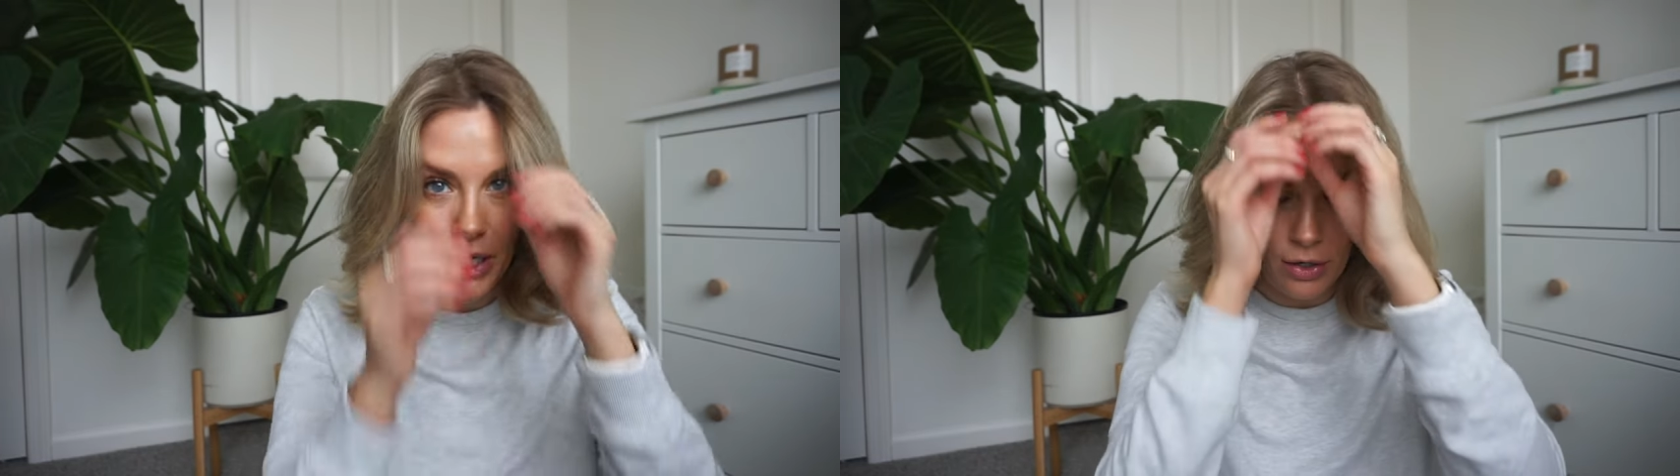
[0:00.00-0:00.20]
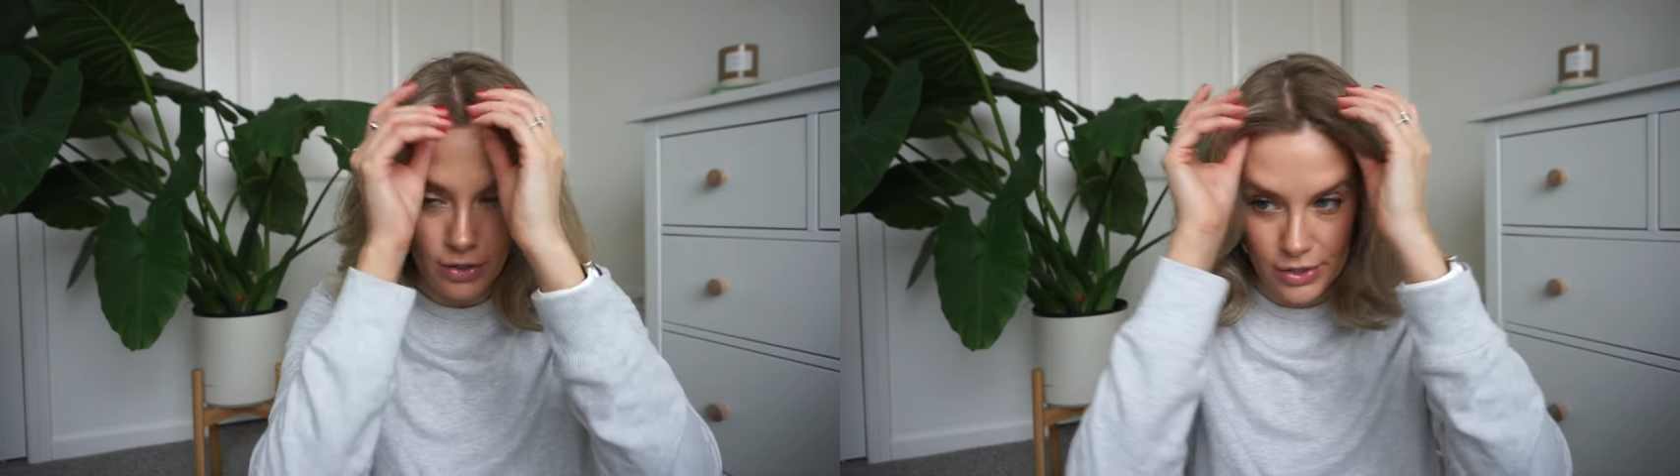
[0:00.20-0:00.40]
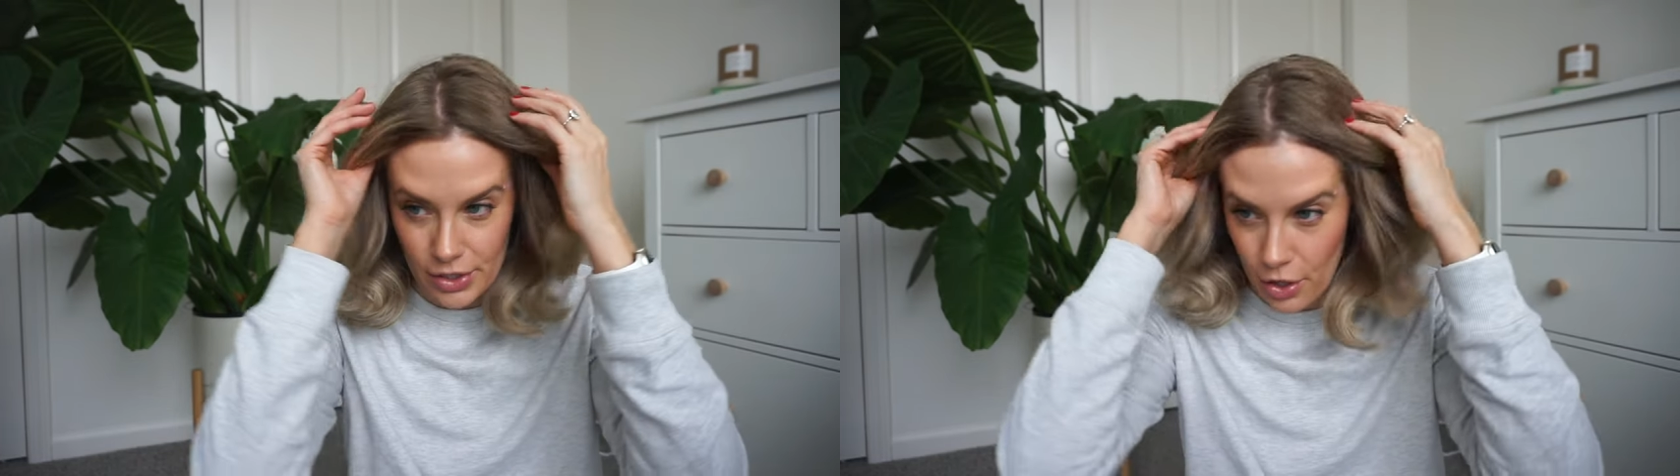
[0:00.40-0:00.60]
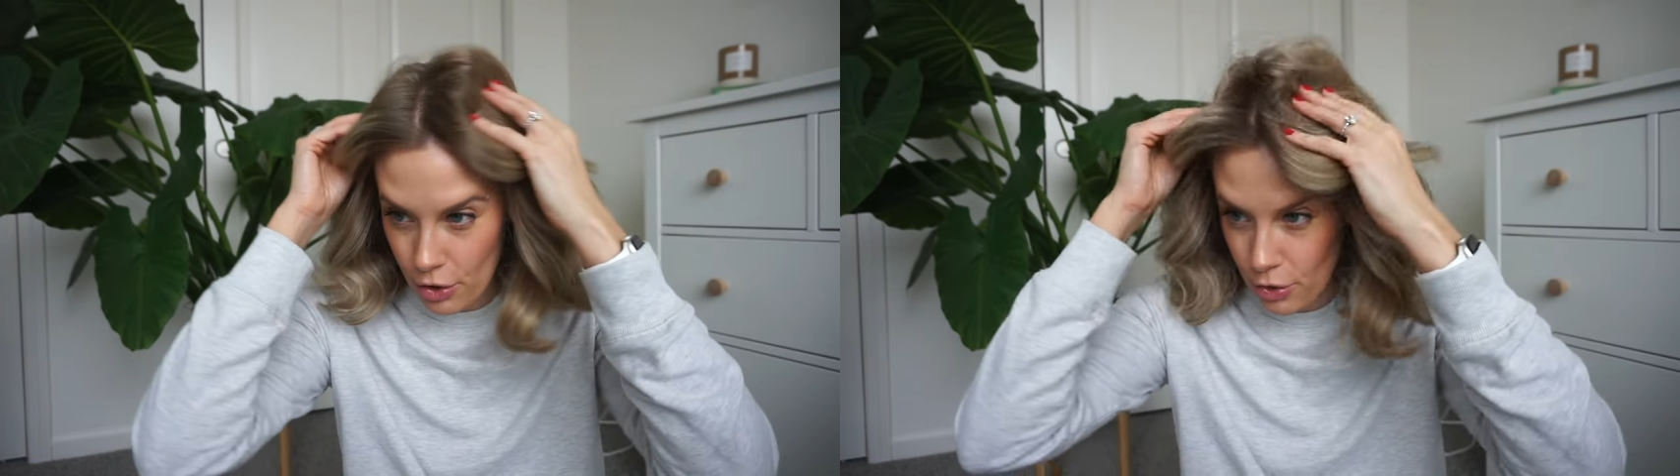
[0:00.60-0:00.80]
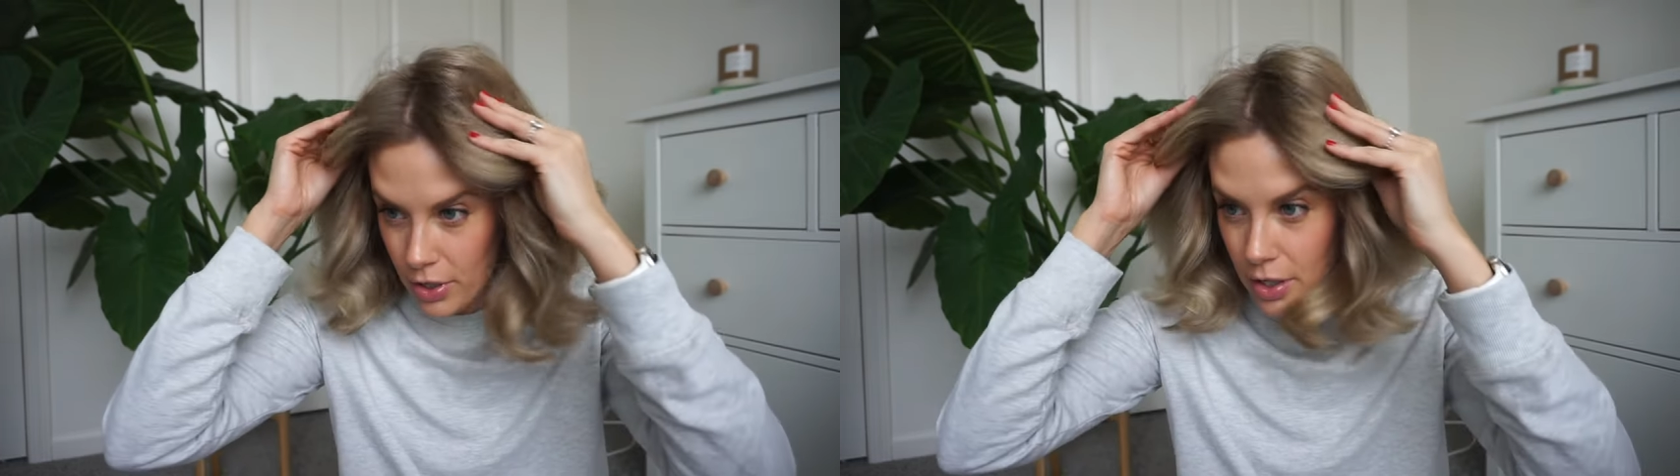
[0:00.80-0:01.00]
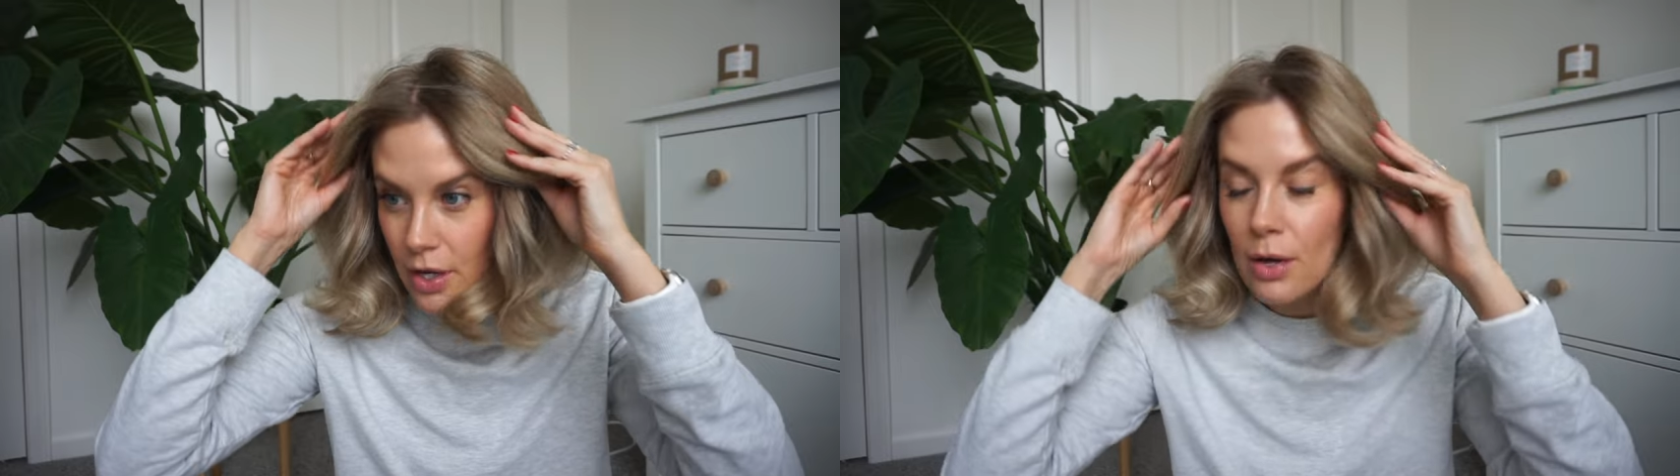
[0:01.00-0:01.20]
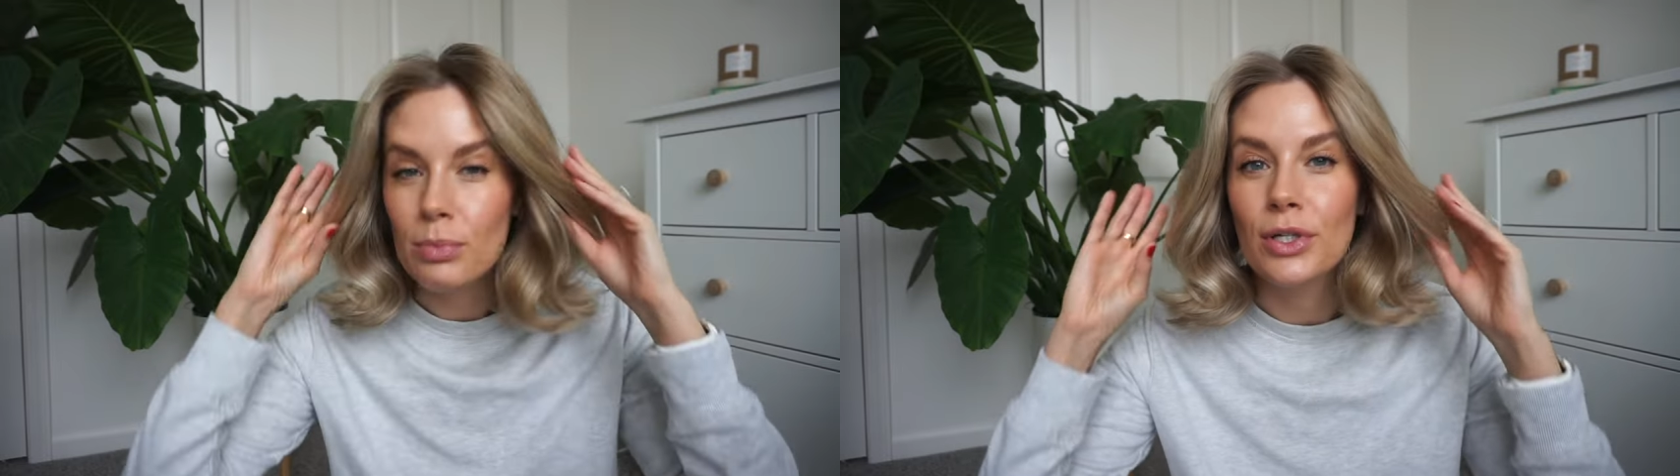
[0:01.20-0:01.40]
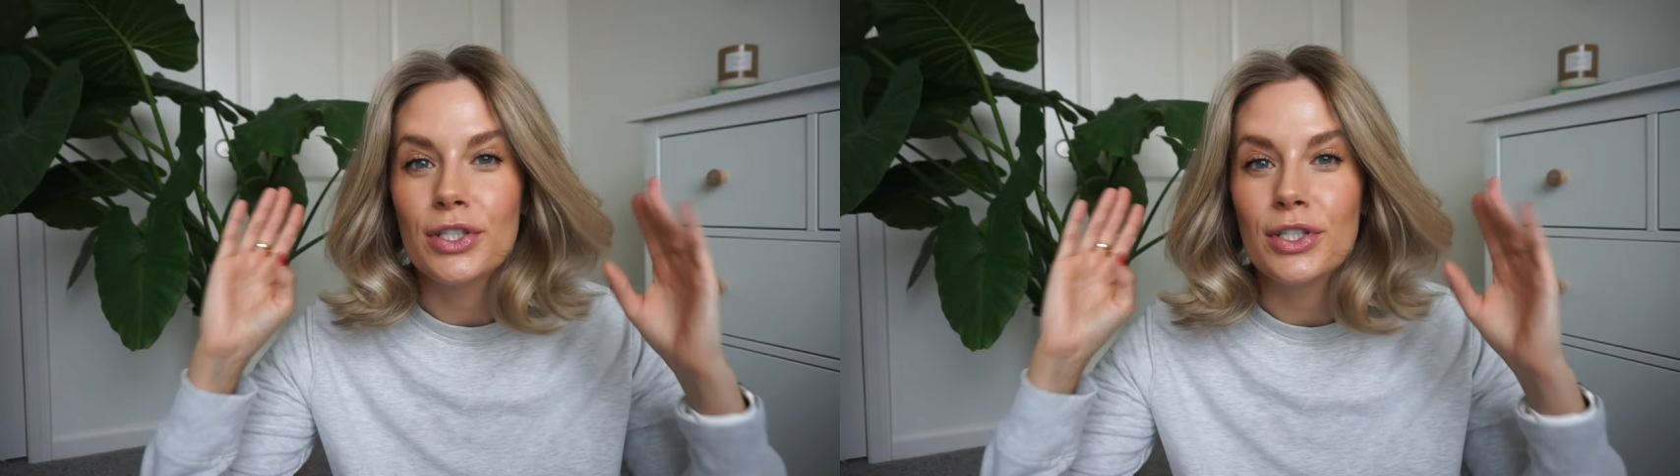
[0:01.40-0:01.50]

but it also blow